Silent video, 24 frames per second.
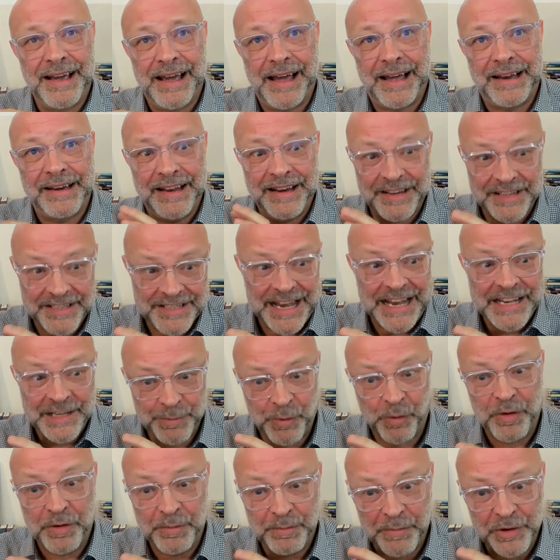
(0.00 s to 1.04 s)
and in a sense,
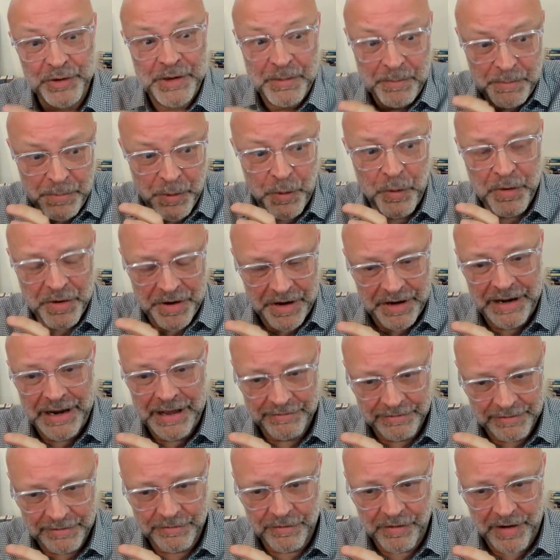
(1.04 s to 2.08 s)
more most important
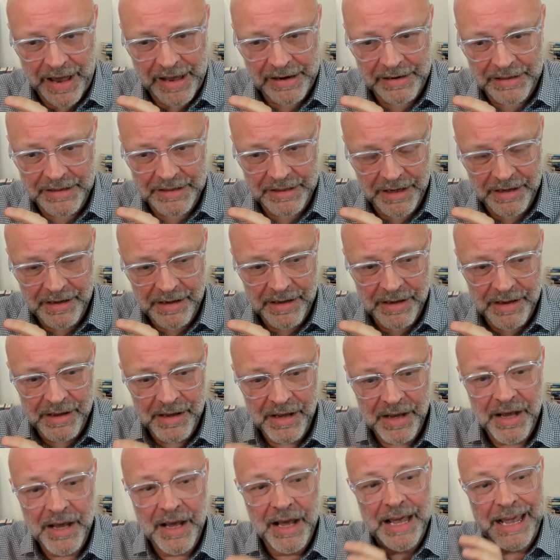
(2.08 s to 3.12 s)
level of reality,
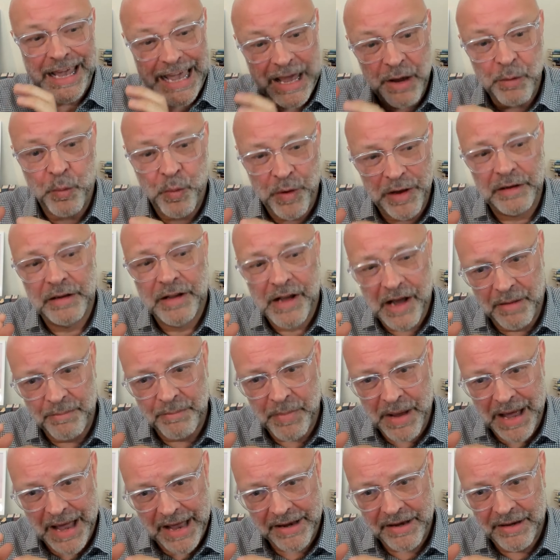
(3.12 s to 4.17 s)
it will come
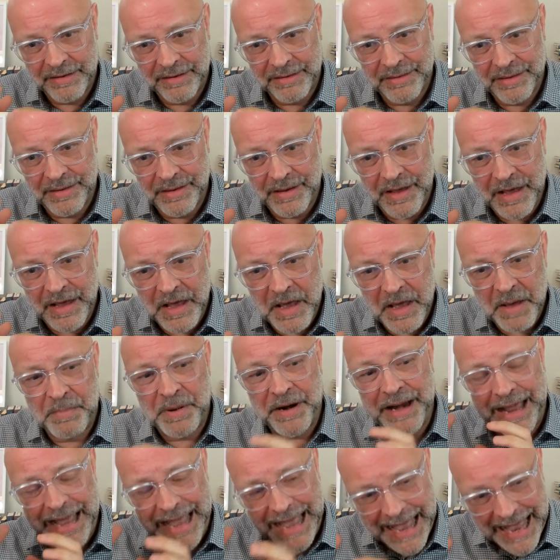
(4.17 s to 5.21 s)
back. But
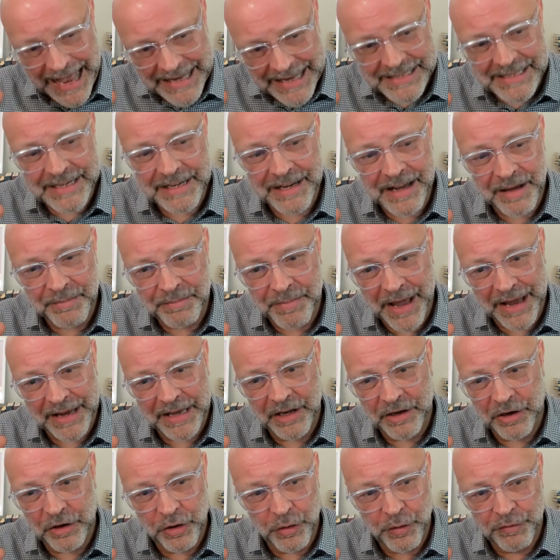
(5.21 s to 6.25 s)
it has to come back
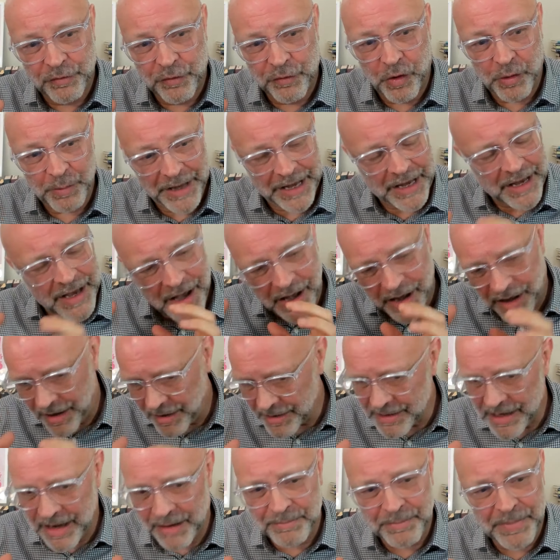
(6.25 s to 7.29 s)
in a new form. It
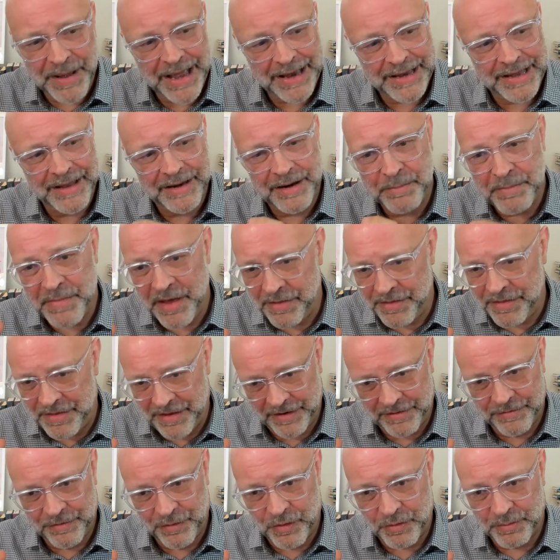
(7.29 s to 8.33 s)
can't come back in a
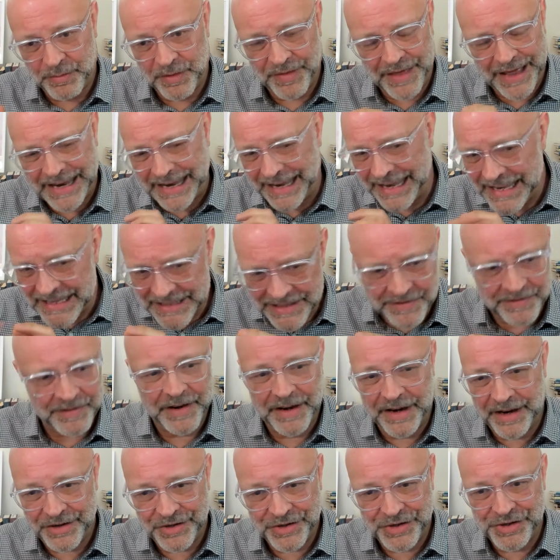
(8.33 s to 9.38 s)
mythic form. That is
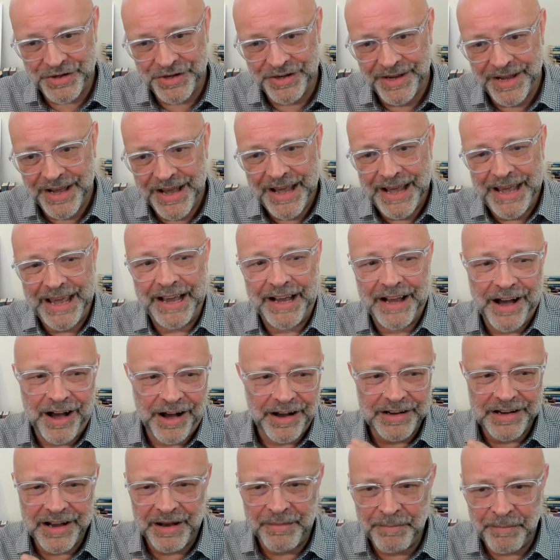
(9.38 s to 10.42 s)
finished. It
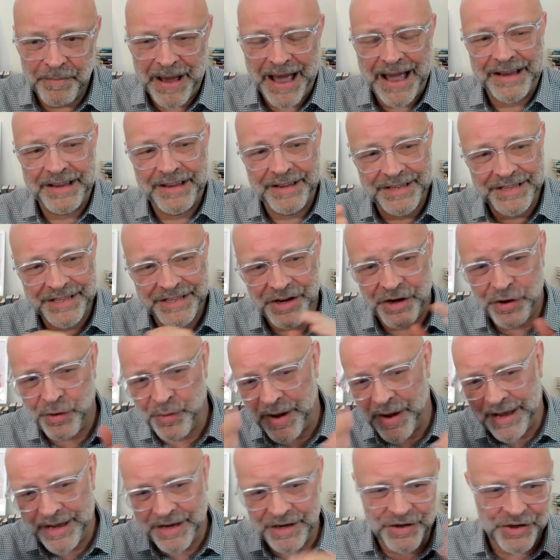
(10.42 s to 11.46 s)
can't come back as
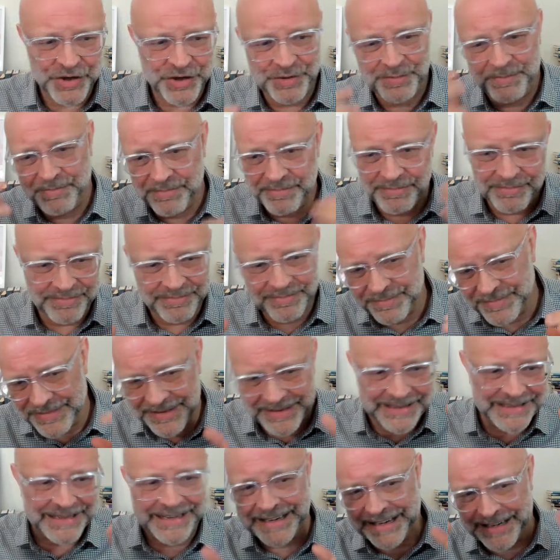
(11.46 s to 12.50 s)
New Age.
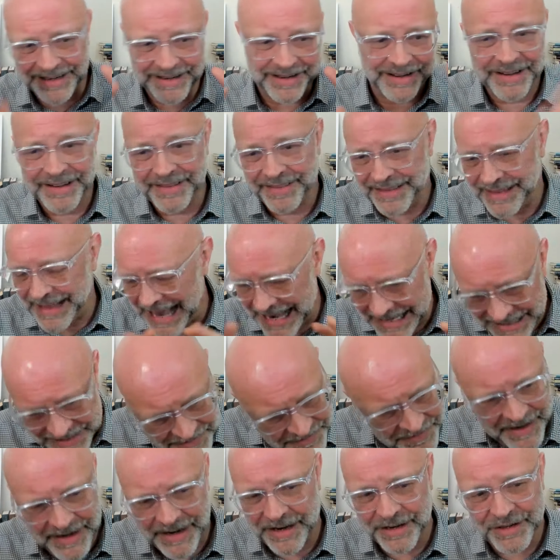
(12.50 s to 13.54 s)
Blah, blah, blah, That's
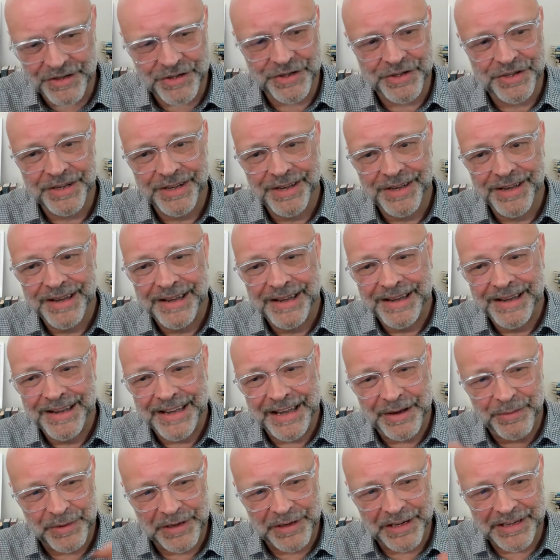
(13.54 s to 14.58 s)
finished.
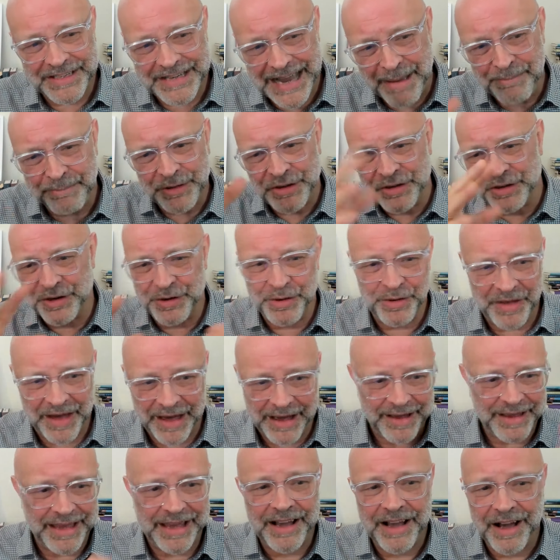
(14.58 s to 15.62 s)
It will attempt to do
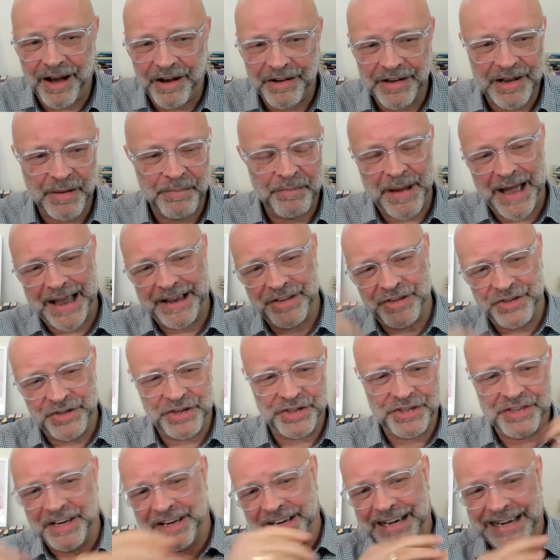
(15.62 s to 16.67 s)
that. It can't come back as
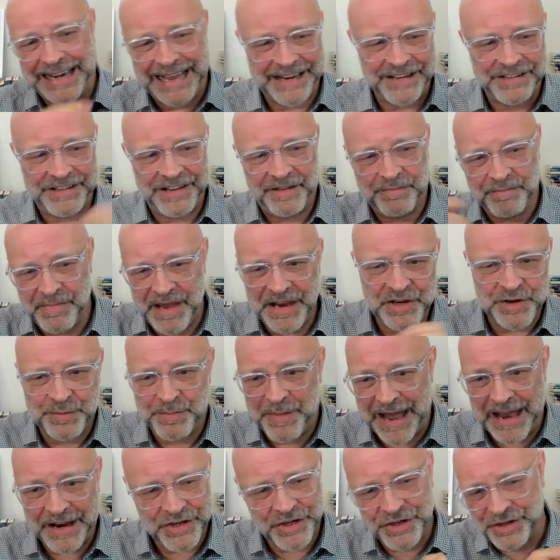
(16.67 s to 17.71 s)
just an eclectic
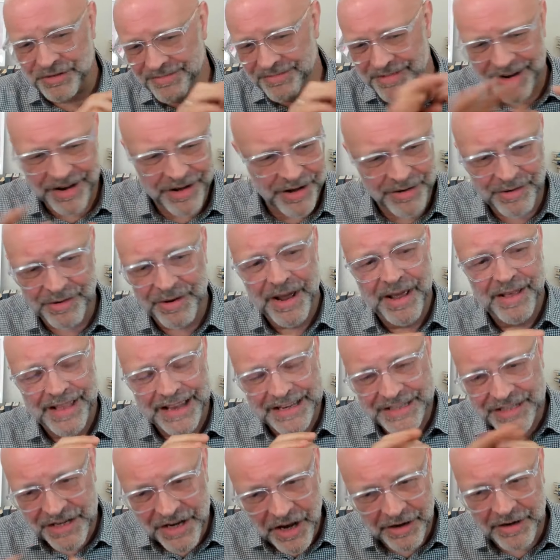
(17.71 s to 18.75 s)
mishmash. No,
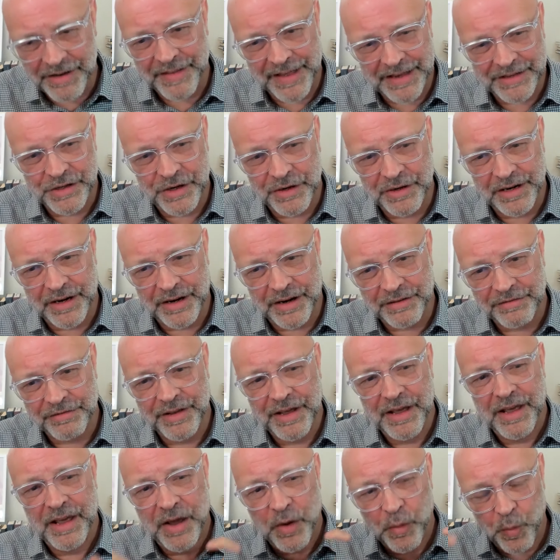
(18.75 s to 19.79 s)
that's none of that's good enough.
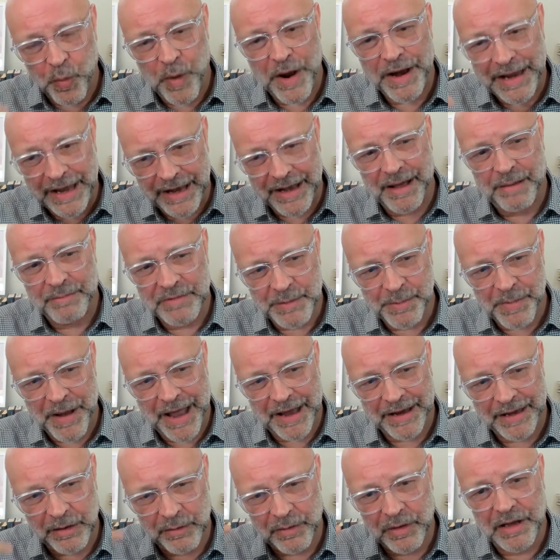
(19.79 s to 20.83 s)
When it comes
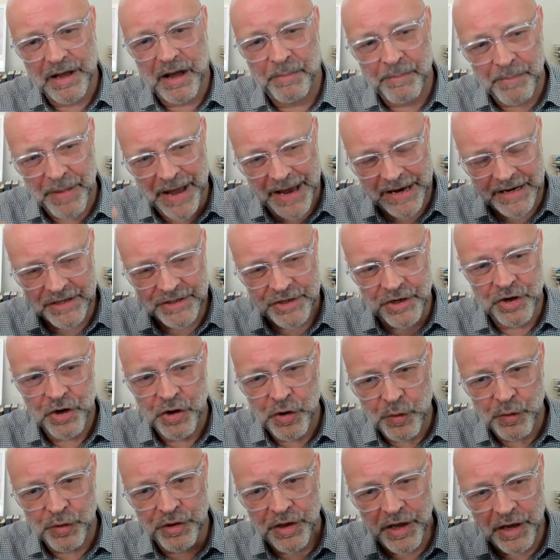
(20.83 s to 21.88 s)
back, it will come back as a
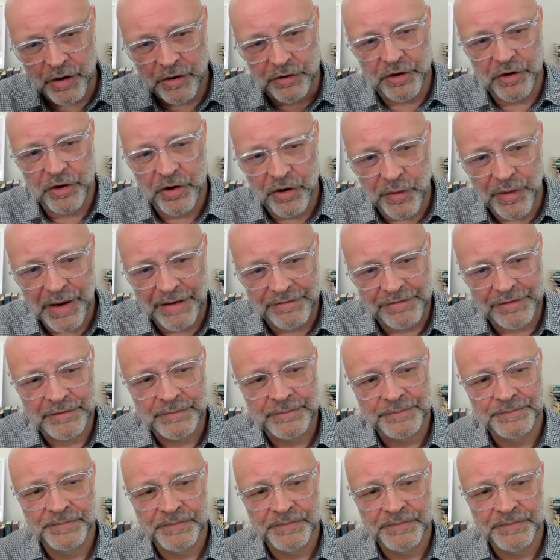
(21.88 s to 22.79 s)
new thing on a new level.